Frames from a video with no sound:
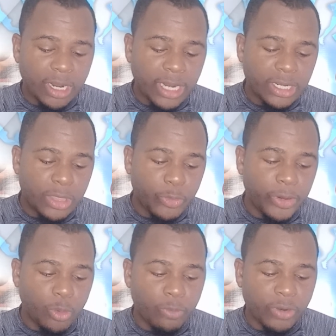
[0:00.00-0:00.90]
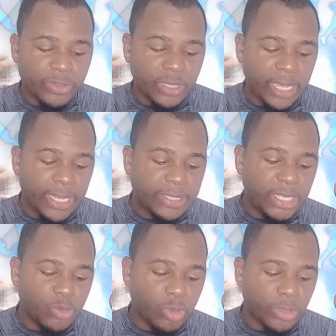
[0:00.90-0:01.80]
Carty, 3 overs,
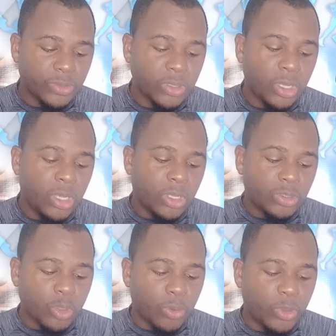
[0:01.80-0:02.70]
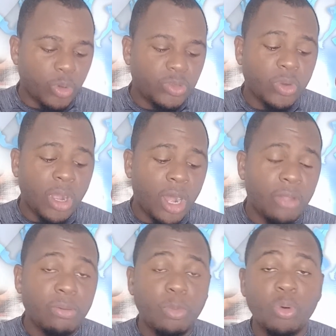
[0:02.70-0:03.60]
18 runs. So those were
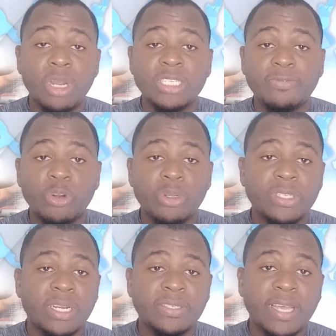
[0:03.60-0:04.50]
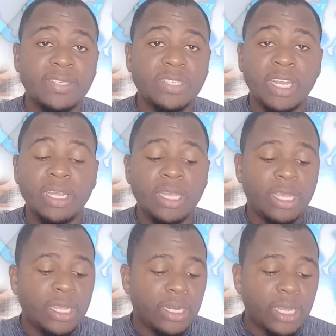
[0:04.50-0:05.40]
all the bowlers for us. And as I said,
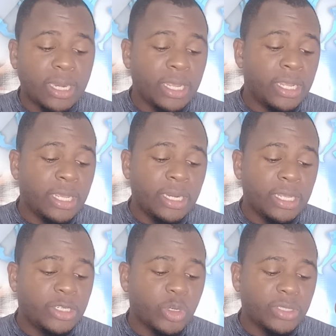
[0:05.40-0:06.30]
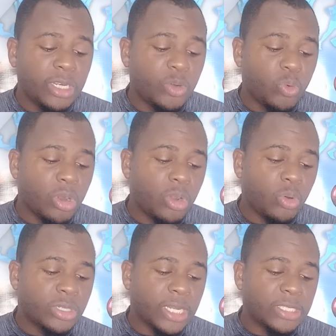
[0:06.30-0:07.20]
it just didn't work
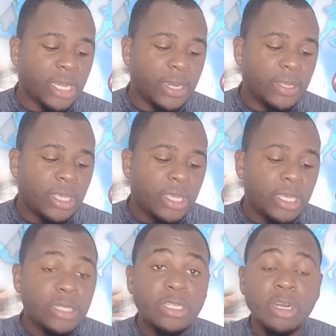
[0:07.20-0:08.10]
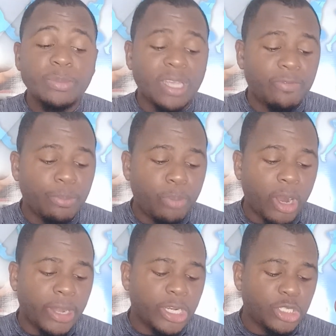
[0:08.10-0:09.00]
out at all. In terms of the
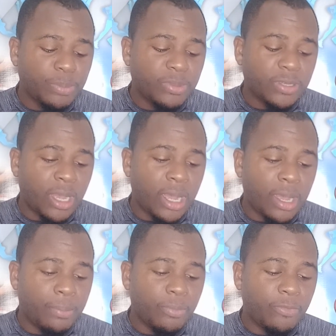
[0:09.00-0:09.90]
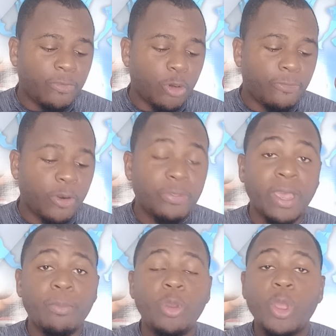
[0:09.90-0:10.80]
partnerships for
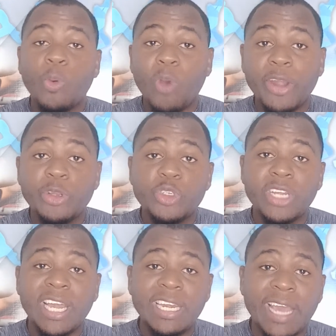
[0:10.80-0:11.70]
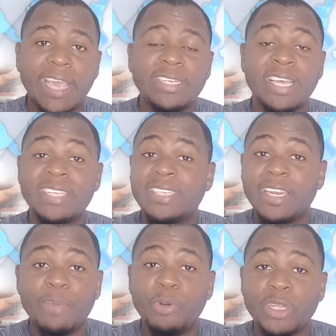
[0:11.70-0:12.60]
them, 190. I
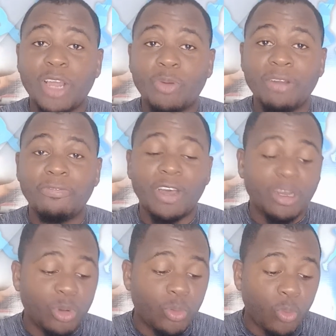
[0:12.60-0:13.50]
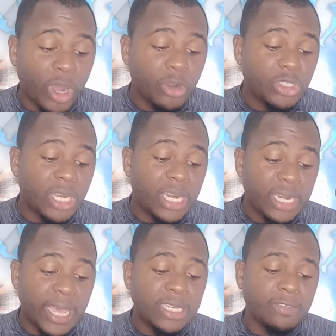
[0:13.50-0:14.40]
said they put on 140, but
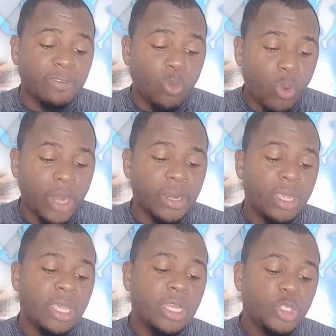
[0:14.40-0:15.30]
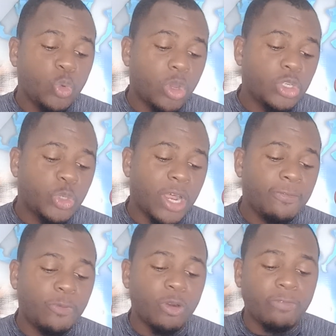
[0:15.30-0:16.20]
190 for 1.
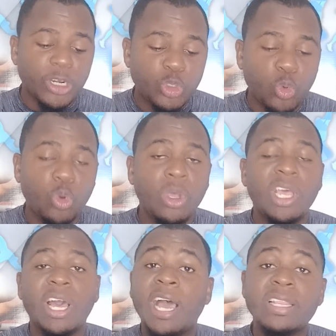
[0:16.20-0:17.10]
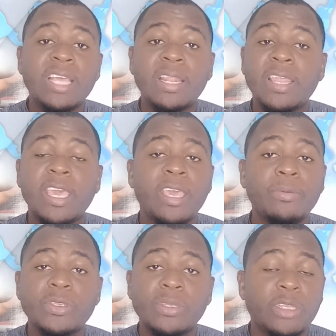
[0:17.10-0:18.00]
204 for 2, and then
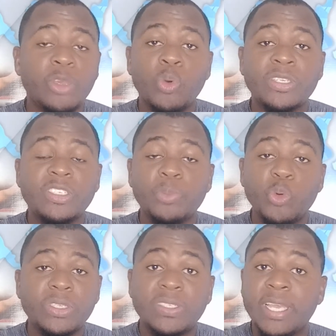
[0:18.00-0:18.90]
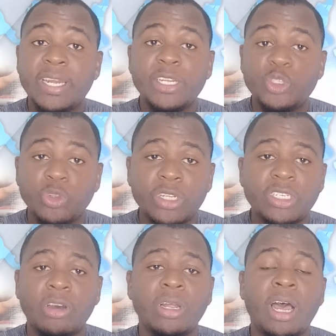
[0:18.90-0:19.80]
it was smooth sailing to the
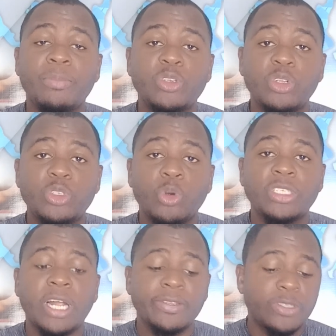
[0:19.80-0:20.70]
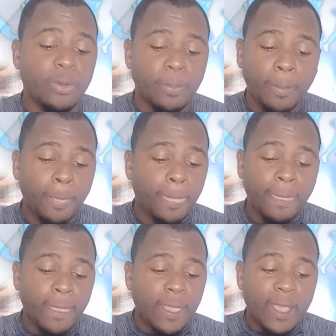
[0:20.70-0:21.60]
total. So,
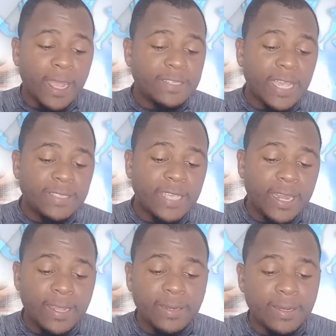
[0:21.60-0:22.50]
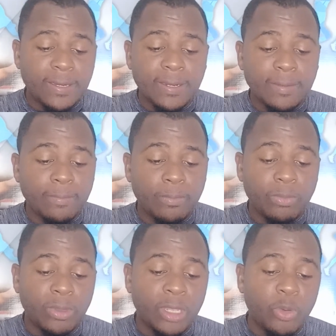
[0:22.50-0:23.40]
as I said,
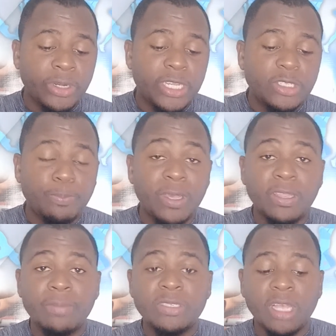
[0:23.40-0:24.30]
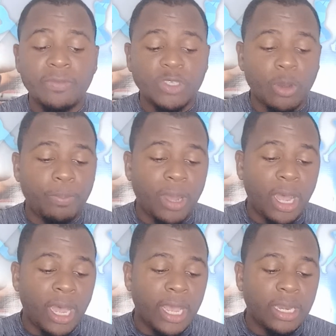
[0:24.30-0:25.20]
they will need to pick themselves up
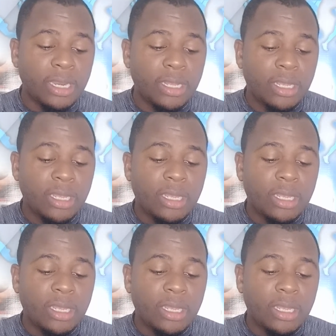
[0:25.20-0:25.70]
and